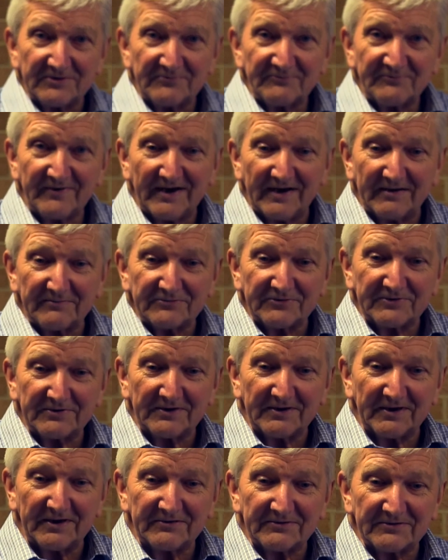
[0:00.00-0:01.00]

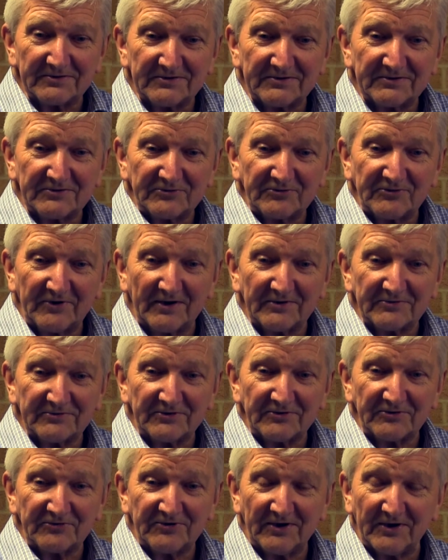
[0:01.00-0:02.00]
developed and
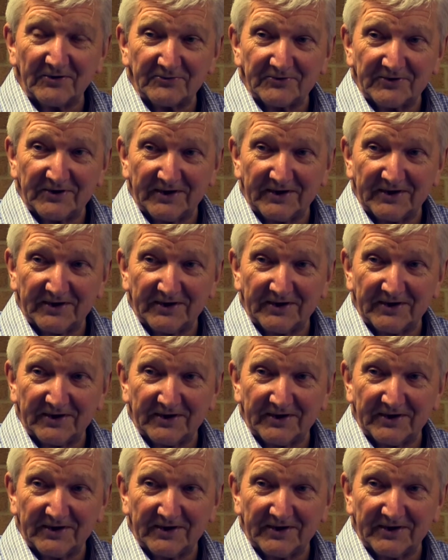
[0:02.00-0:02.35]
constructed sheltered